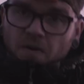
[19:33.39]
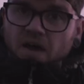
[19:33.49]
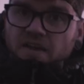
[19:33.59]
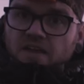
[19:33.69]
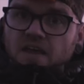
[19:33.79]

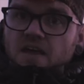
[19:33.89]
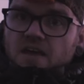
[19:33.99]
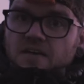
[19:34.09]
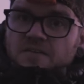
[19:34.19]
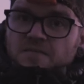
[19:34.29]
but
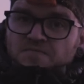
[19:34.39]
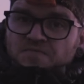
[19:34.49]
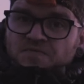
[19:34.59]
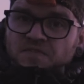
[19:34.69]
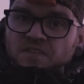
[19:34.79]

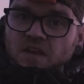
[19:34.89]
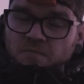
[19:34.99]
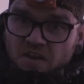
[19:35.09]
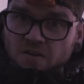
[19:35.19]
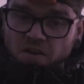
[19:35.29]
I'm
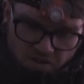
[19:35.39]
here.